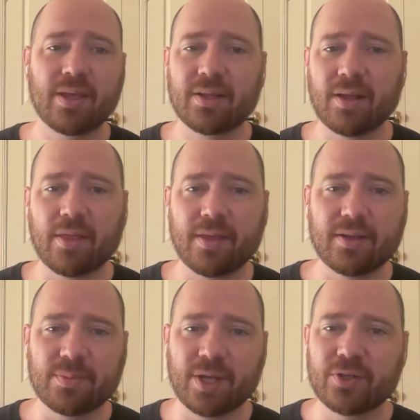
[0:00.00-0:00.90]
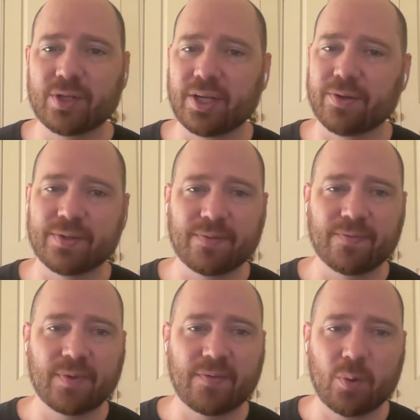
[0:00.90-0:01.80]
another thing to mention here is
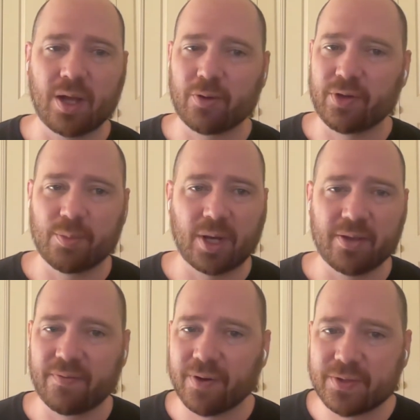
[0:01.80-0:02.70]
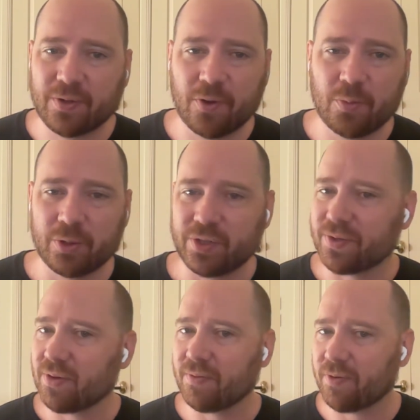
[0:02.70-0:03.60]
if you are looking to buy your first home, which
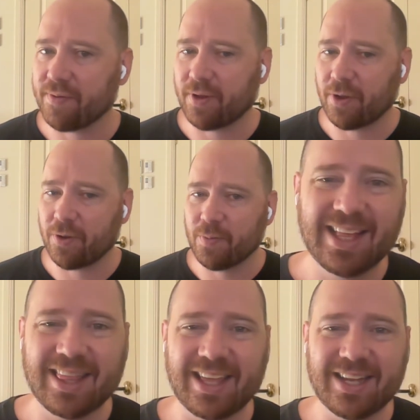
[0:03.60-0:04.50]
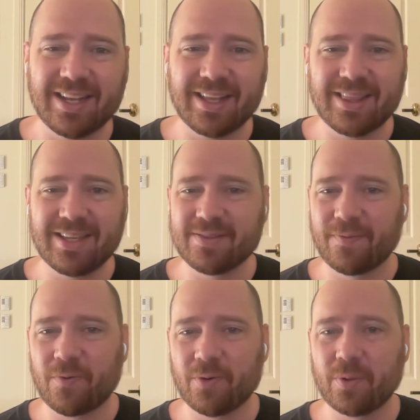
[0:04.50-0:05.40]
isn't your forever home, then these
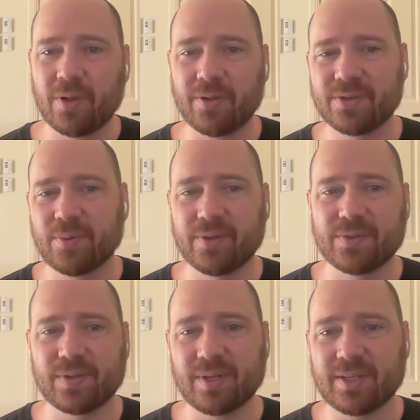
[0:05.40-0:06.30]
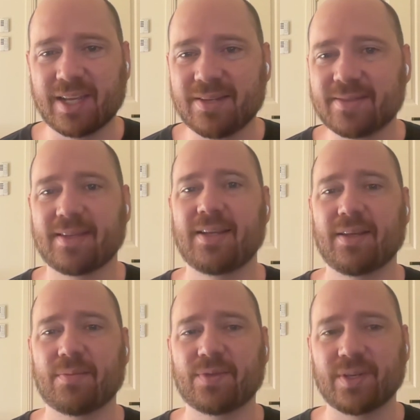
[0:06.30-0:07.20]
affordable hotspots tend to
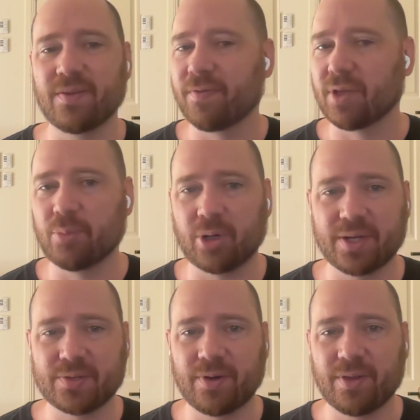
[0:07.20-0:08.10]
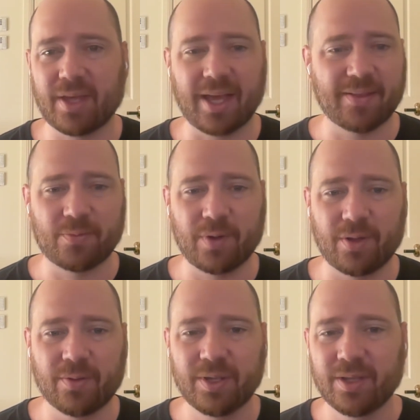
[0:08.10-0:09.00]
see significant price growth as
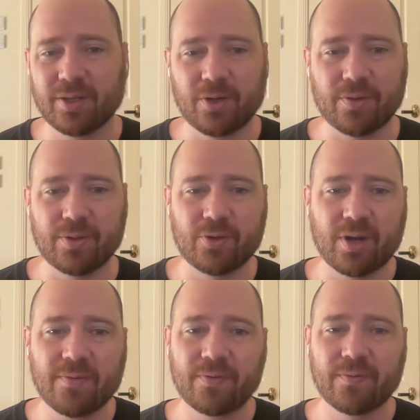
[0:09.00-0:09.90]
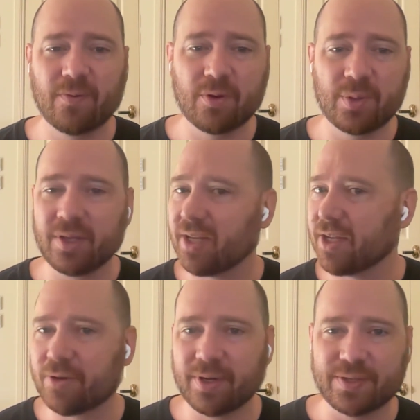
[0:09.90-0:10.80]
well. The drive for affordability
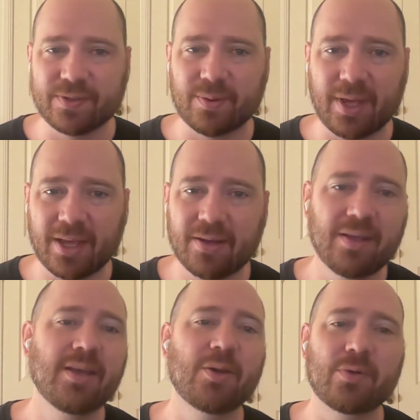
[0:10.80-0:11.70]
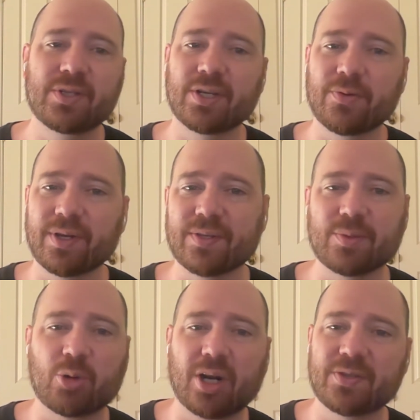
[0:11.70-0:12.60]
increases demand, which increases
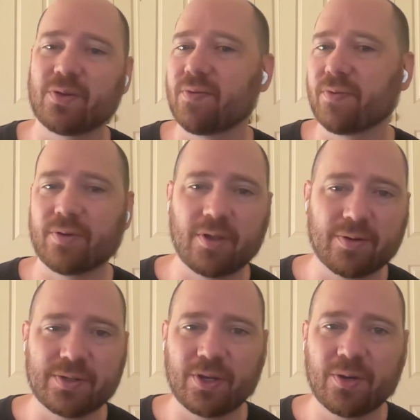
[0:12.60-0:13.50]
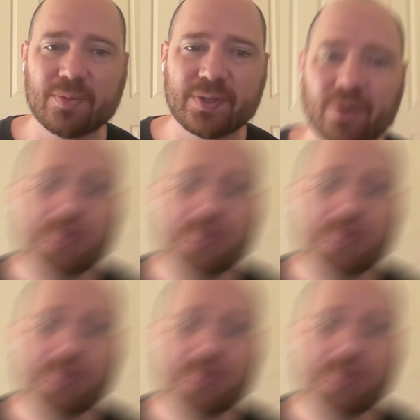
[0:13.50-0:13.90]
price over a longer term. So